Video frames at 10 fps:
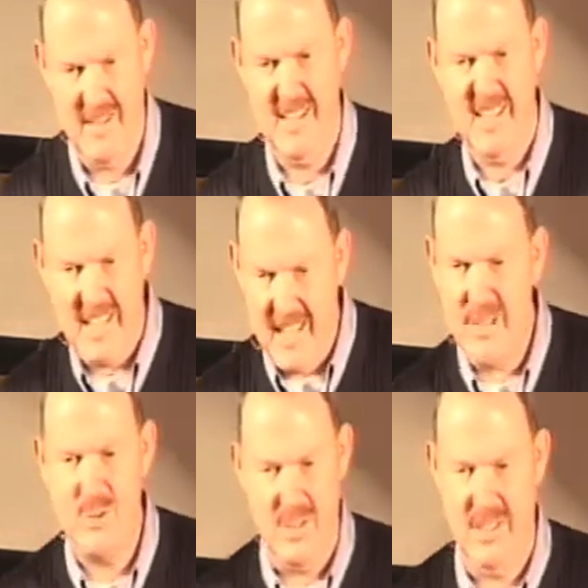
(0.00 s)
and
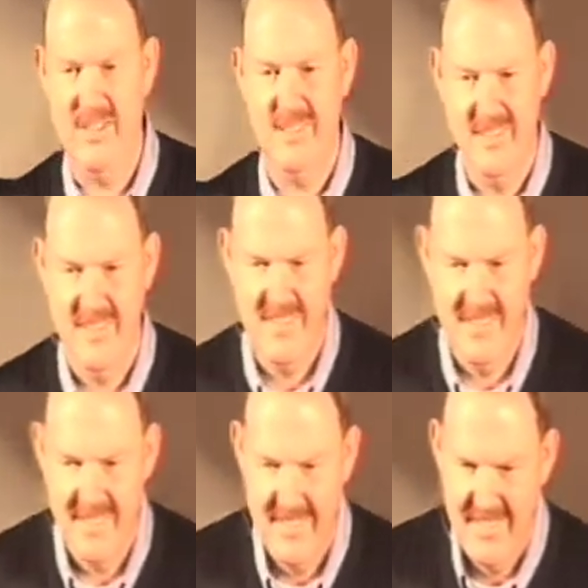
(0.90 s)
engaging,
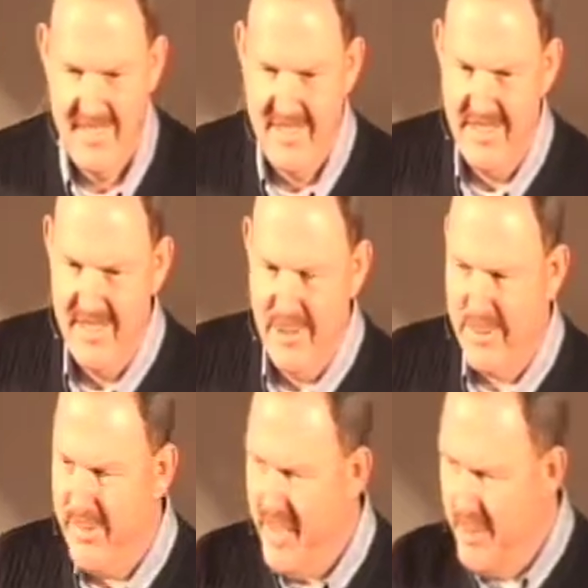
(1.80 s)
you'll
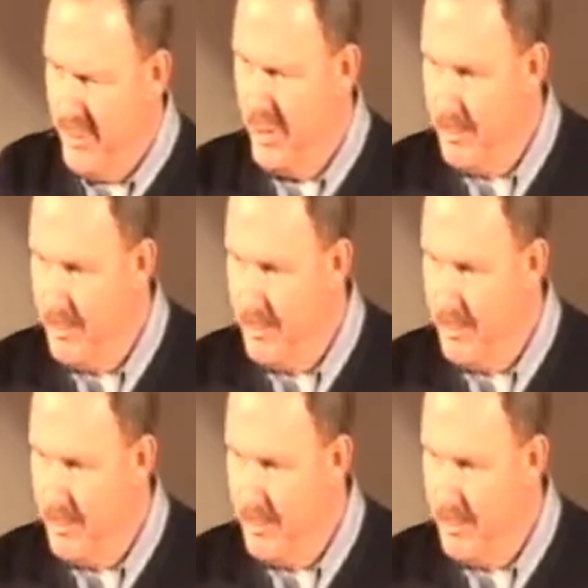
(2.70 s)
find that you'll